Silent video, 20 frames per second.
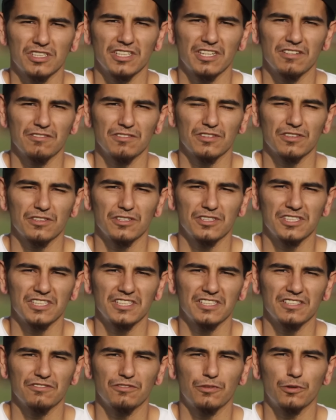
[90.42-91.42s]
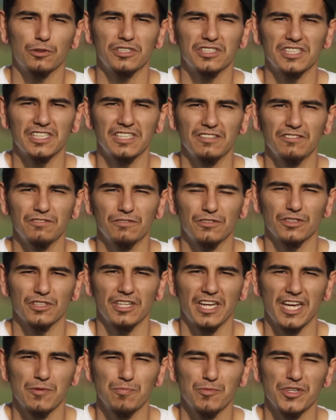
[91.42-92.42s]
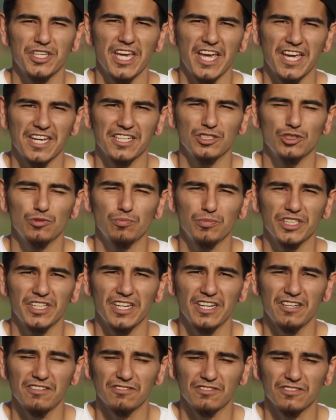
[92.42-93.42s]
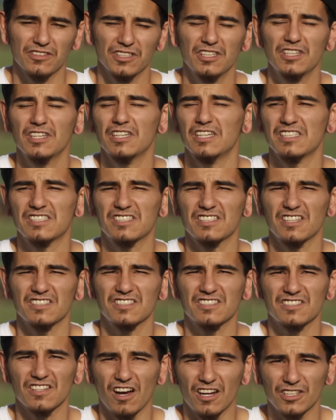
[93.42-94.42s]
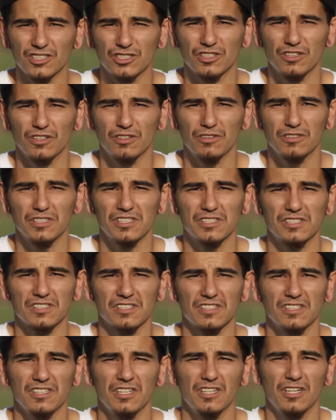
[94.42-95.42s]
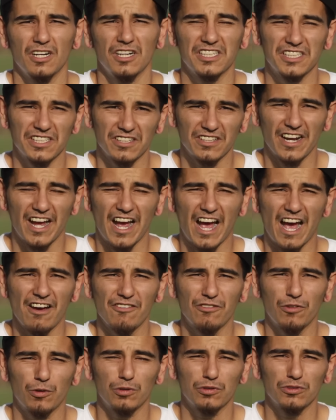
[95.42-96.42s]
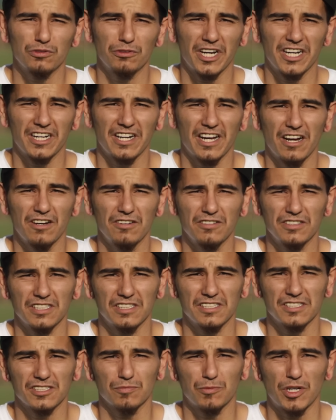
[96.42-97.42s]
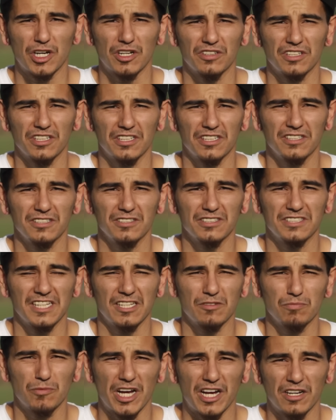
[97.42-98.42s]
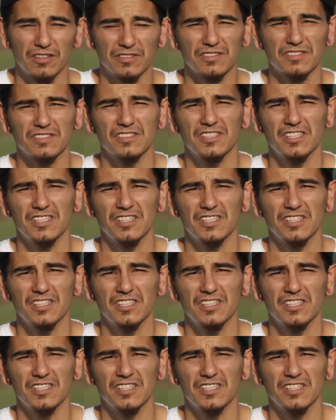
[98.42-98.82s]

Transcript: eleven, thirteen, and fourteen for the A P A and U P F. His son Sancho is a year and a half old right now, and he's about one hundred ten pounds.